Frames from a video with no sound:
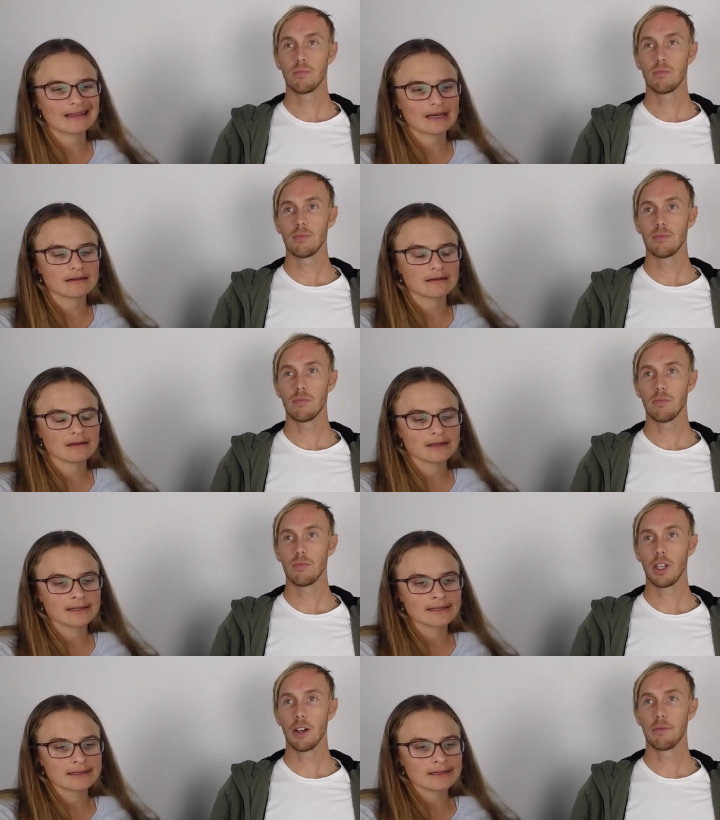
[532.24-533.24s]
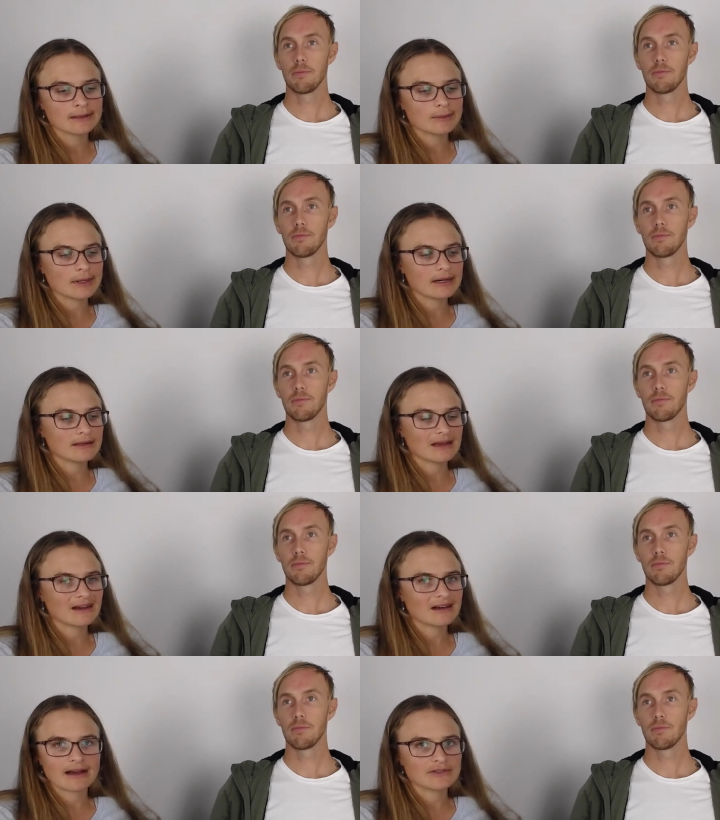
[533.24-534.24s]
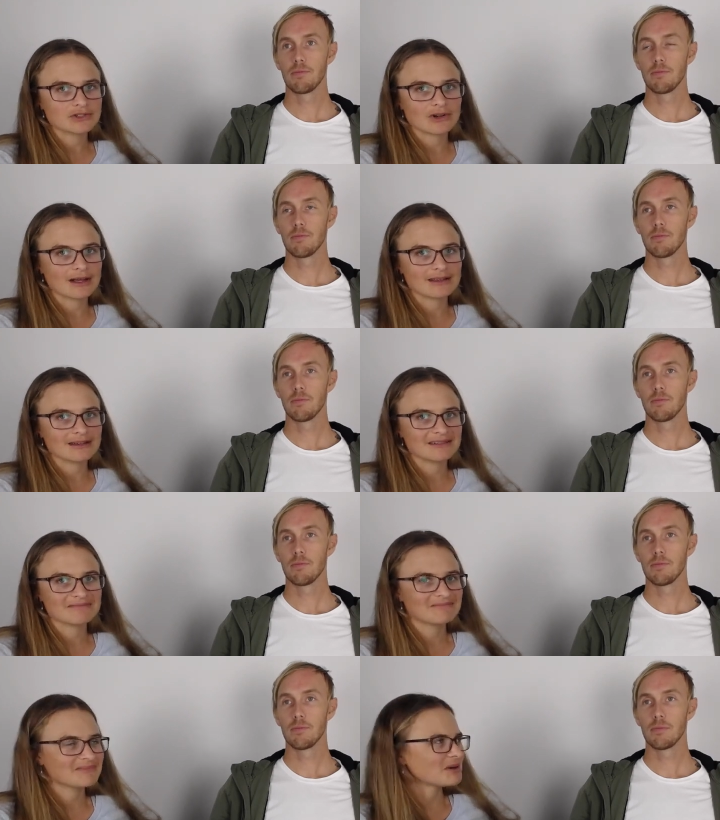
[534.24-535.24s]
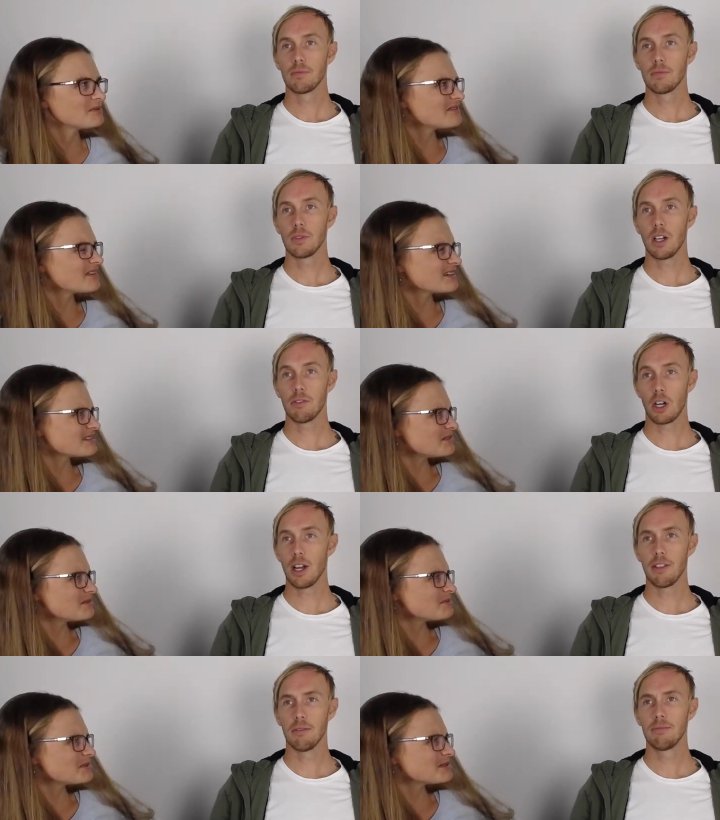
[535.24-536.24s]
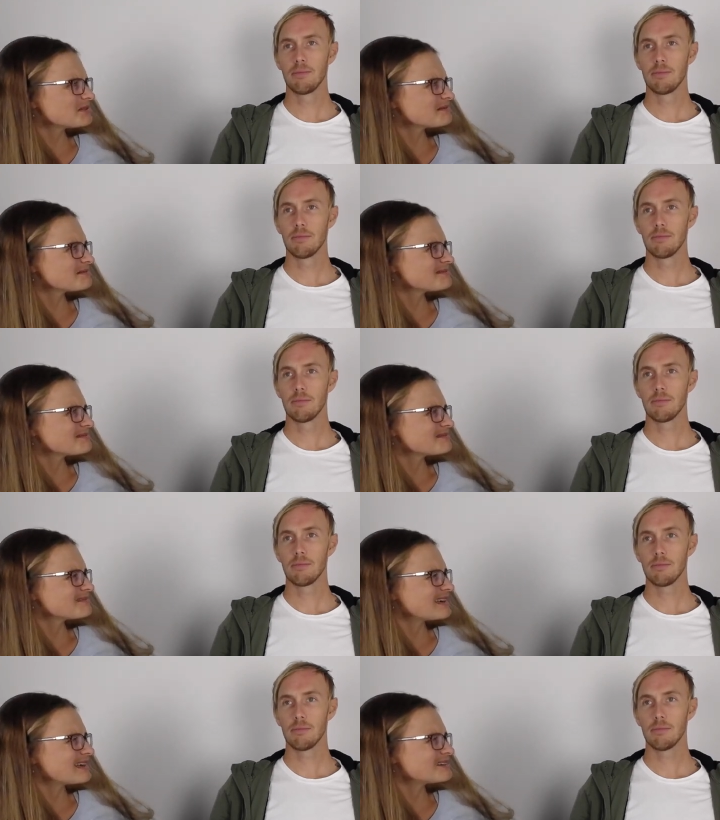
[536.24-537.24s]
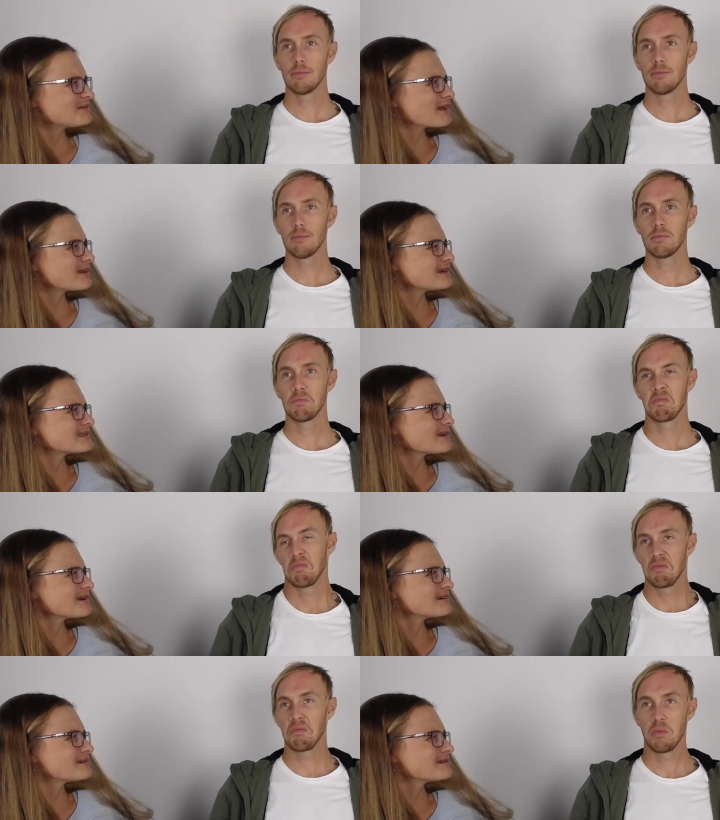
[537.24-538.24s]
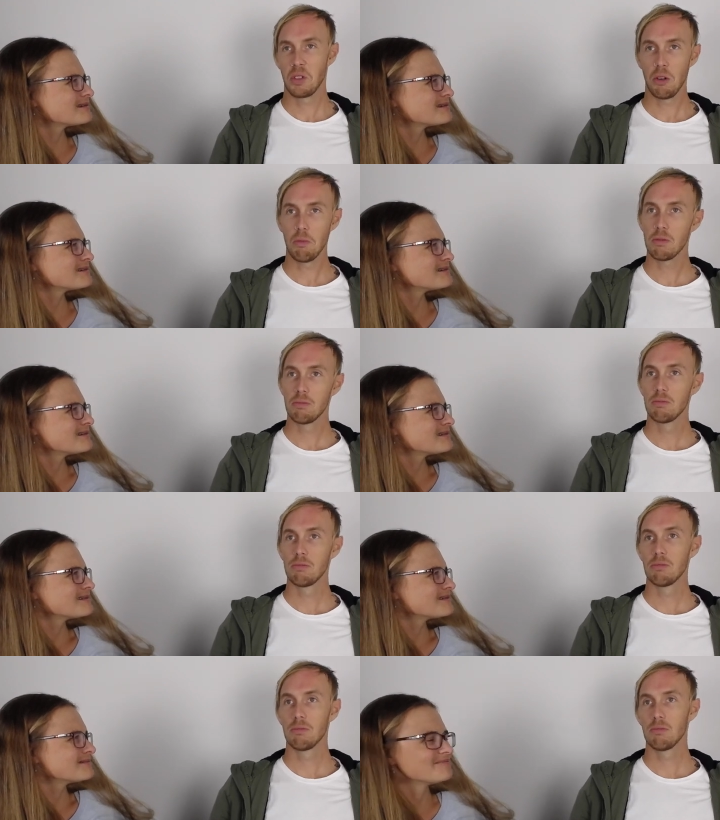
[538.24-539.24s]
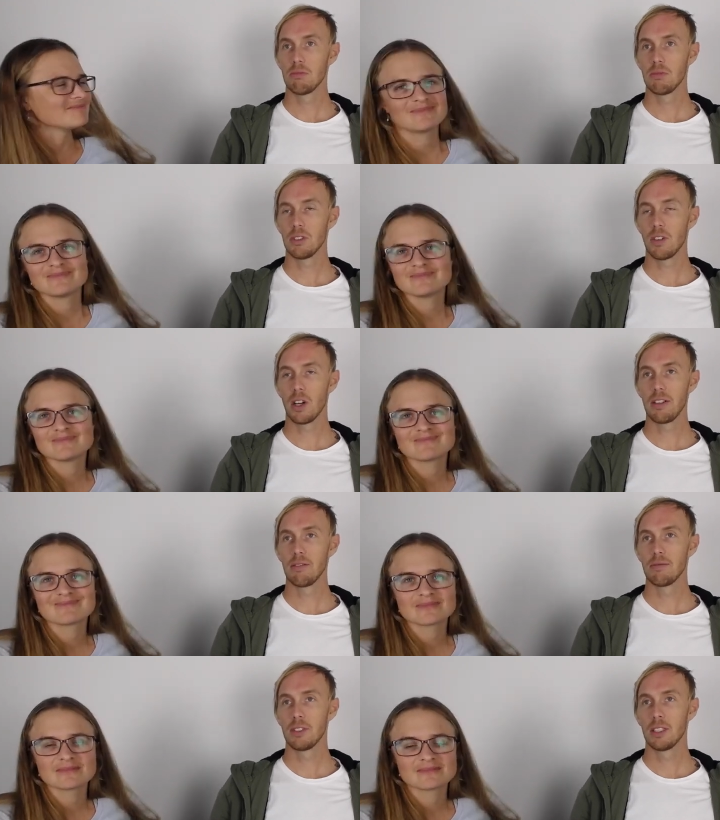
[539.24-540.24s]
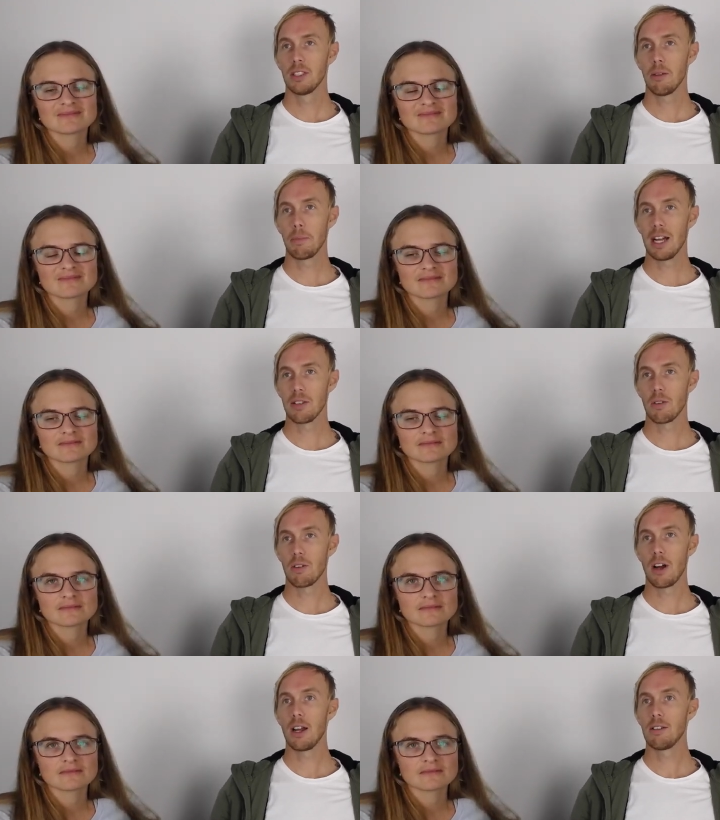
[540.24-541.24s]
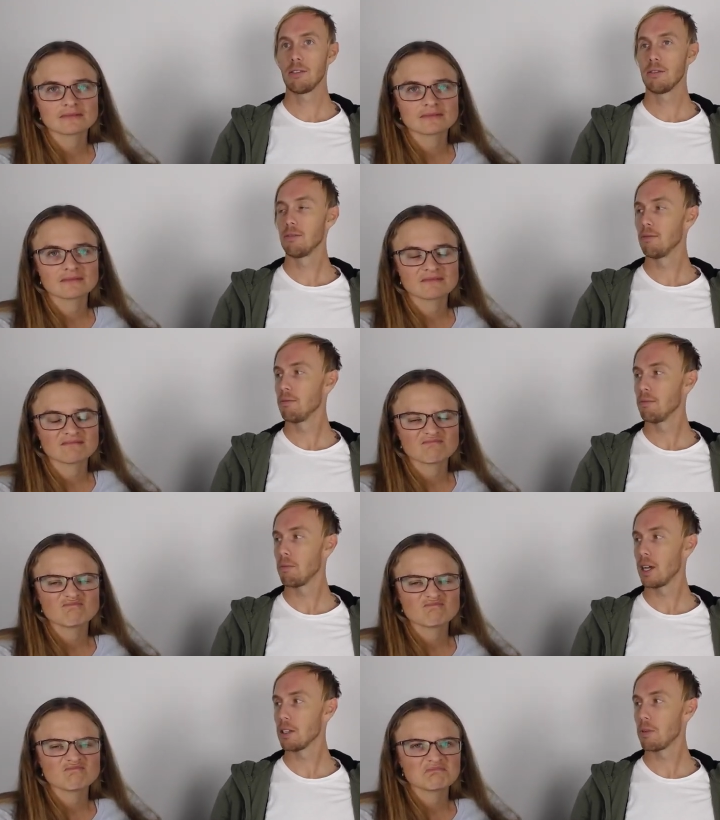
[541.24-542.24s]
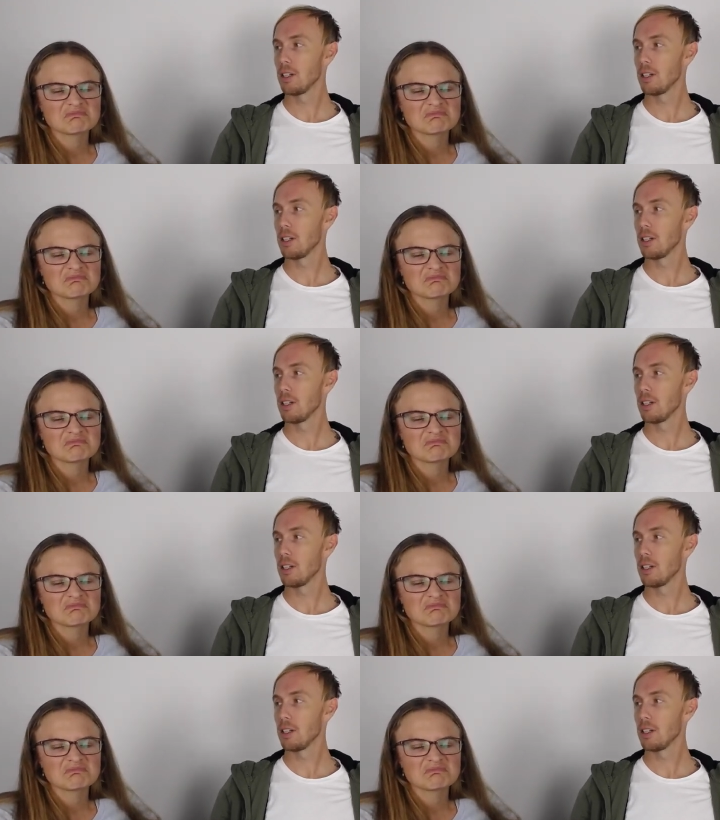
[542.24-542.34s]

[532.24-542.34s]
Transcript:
Speaker 1: that. Yeah. Uh, yeah, I haven't tried the Optifast. I've tried them. And what do they taste like?
Speaker 2: Soup. Hmm. It's fine. The bars are alright. That's pretty